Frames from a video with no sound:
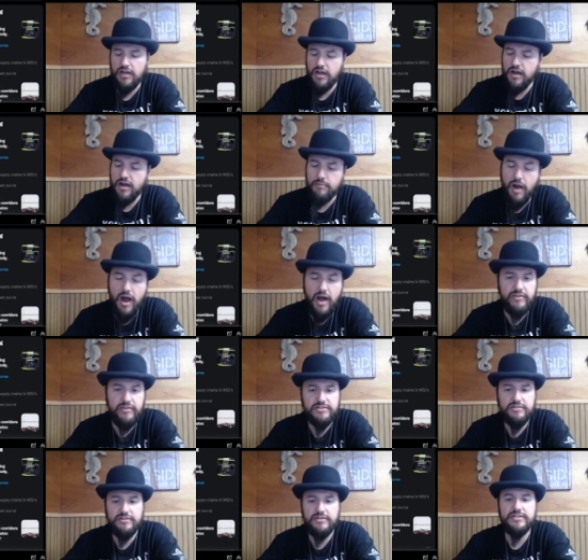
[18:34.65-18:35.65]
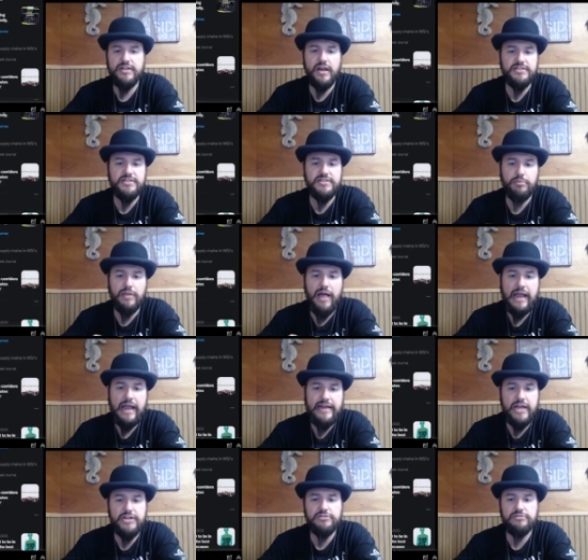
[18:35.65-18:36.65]
Um, obviously, this guy is a black
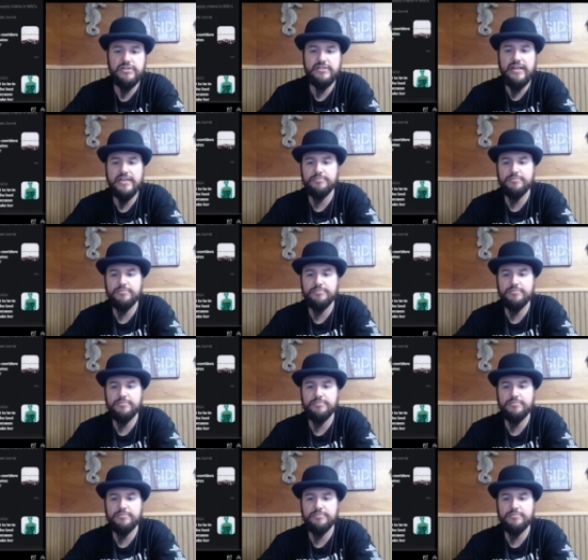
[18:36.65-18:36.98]
nationalist,